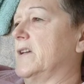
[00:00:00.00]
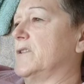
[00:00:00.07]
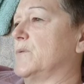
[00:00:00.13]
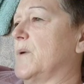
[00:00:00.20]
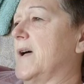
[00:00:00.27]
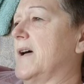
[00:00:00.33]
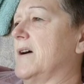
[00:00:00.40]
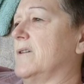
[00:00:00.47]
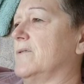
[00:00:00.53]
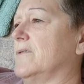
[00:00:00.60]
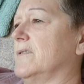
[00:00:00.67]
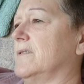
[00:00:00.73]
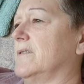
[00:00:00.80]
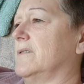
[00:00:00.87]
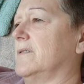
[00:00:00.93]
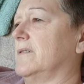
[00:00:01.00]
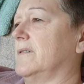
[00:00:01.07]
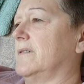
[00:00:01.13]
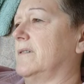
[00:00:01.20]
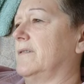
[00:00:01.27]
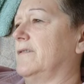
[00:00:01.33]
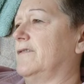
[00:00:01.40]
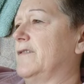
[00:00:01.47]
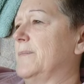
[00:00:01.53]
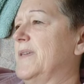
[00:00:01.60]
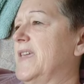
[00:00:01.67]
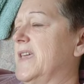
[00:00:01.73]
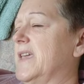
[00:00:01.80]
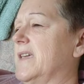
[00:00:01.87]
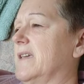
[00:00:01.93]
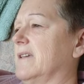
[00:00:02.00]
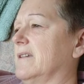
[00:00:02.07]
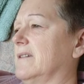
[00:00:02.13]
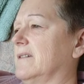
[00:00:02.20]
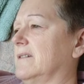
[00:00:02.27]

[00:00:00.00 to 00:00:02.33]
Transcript: as well, for me.